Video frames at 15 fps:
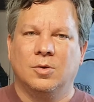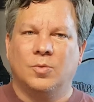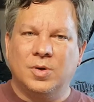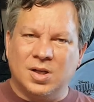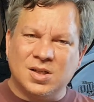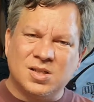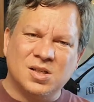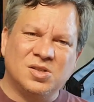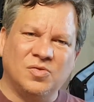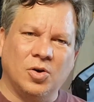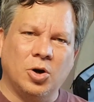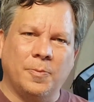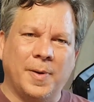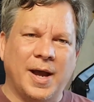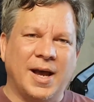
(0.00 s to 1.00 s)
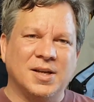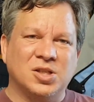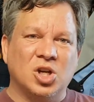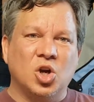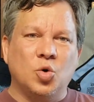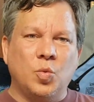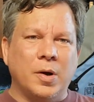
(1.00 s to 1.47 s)
With Disney's
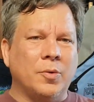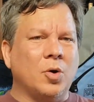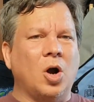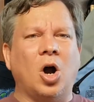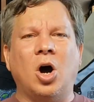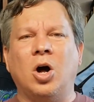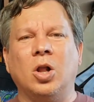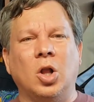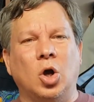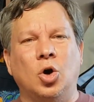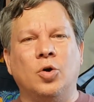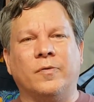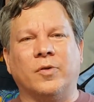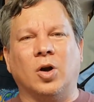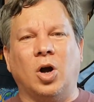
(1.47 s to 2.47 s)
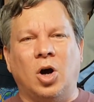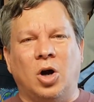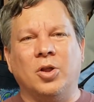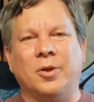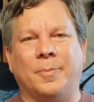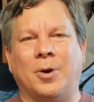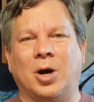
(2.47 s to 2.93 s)
Photopass, we were all over
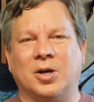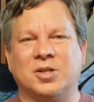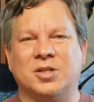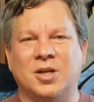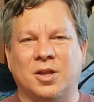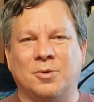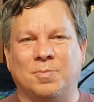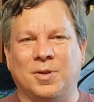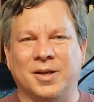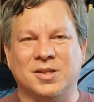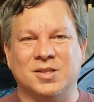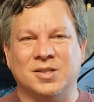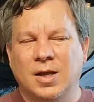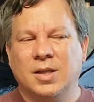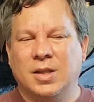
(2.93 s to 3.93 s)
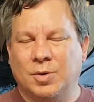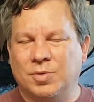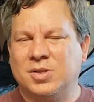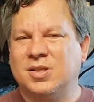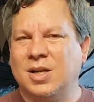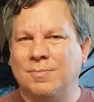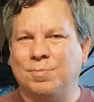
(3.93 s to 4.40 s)
all the parks and other places. There were
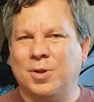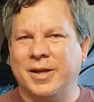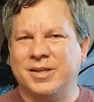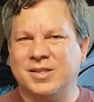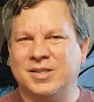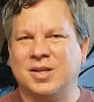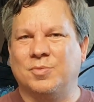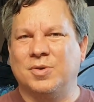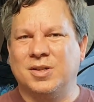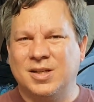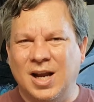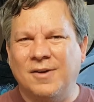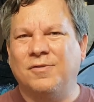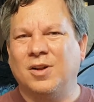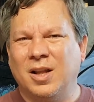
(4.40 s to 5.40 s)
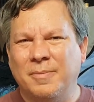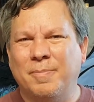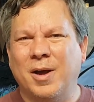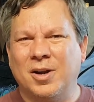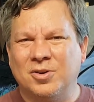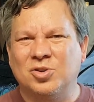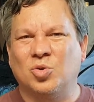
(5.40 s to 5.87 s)
some places that were definitely
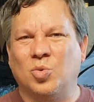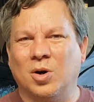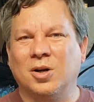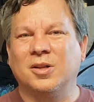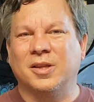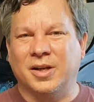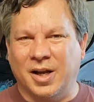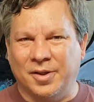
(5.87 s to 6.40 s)
better to work than